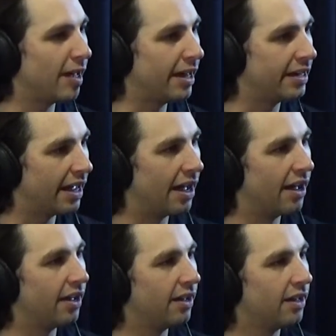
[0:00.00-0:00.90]

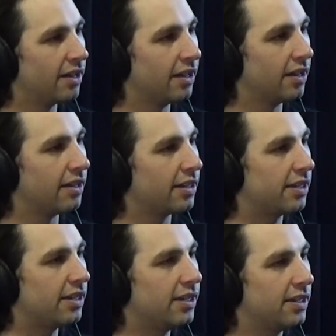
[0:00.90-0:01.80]
And
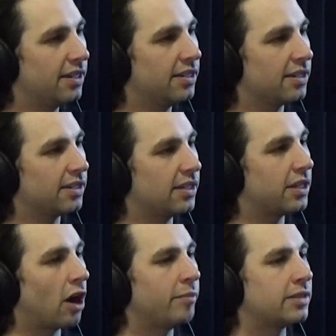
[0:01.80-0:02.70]
he
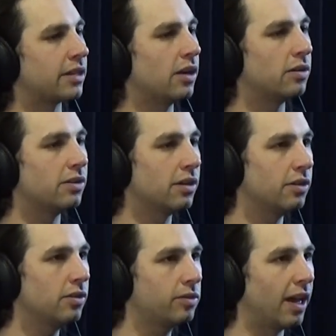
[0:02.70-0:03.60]
called me. He's like, "Yo, dude,
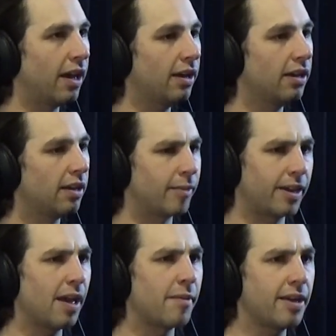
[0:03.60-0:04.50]
are you okay?" I'm
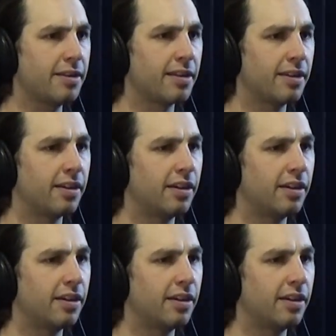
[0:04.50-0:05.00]
like, "Yeah, man."